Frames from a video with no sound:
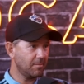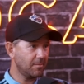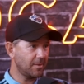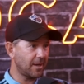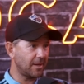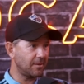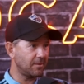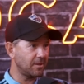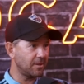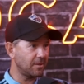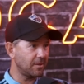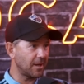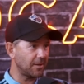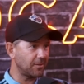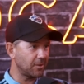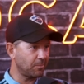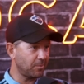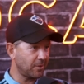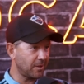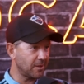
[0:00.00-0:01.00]
and the
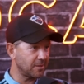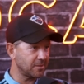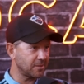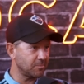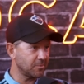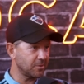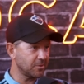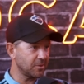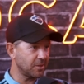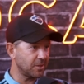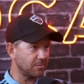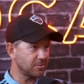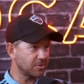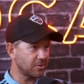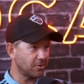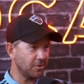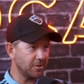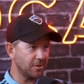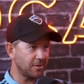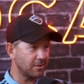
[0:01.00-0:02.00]
and the players in my team.
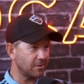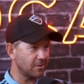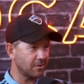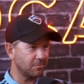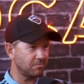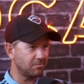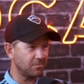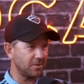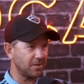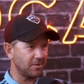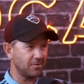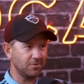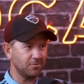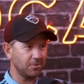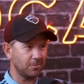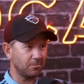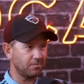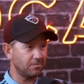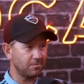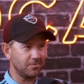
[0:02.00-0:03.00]
So I didn't, I you know,
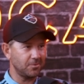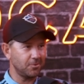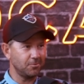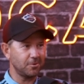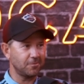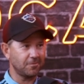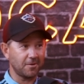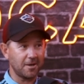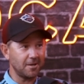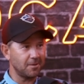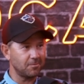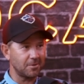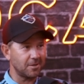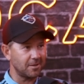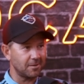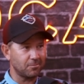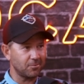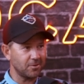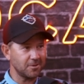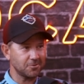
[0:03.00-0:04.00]
doing you would have hated me
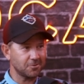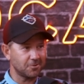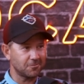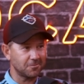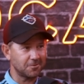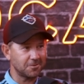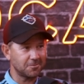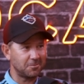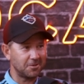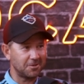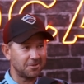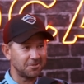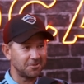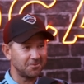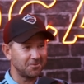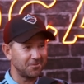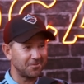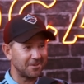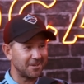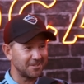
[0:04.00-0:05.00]
at a press conference because
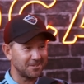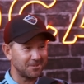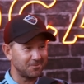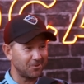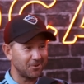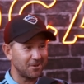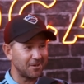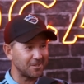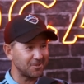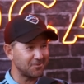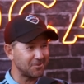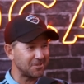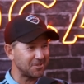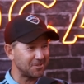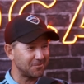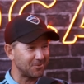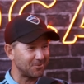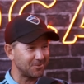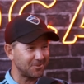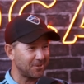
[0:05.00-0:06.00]
you would have asked the greatest
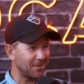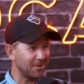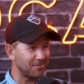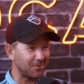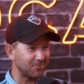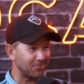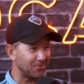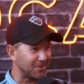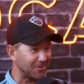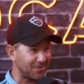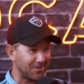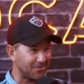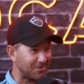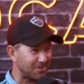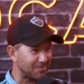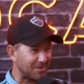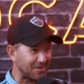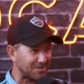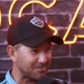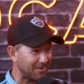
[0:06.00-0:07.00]
question of all time, and mm. I wouldn't have
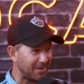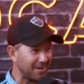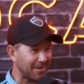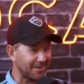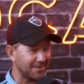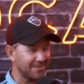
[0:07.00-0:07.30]
given you much back